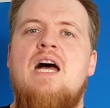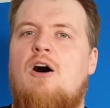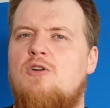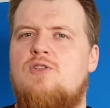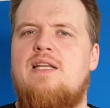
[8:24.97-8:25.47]

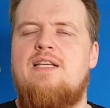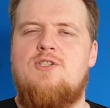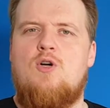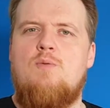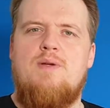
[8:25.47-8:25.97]
I also like the
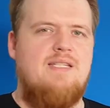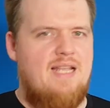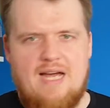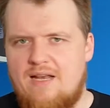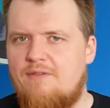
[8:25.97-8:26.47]
zombies.
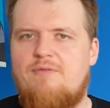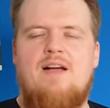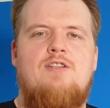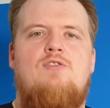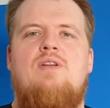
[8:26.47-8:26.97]
They are the
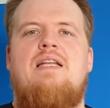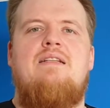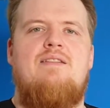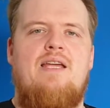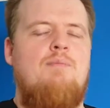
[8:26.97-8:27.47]
fast
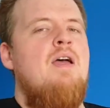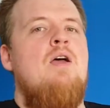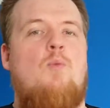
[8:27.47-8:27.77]
running type.